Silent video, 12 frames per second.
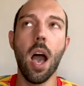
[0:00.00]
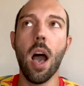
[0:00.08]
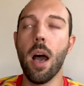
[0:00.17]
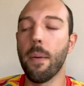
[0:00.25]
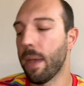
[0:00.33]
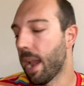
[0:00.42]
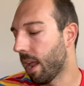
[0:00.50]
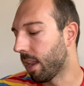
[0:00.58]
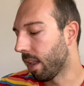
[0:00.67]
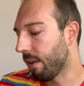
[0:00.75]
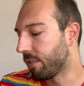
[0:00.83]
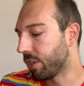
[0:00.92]
Um, and
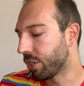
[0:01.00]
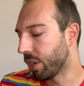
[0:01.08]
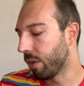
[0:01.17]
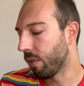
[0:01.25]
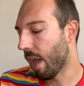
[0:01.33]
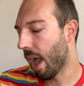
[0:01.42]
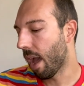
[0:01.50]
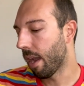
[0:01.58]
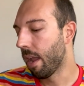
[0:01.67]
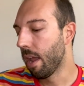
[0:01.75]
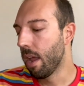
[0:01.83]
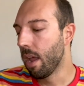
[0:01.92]
I'd love to show you
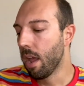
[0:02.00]
that.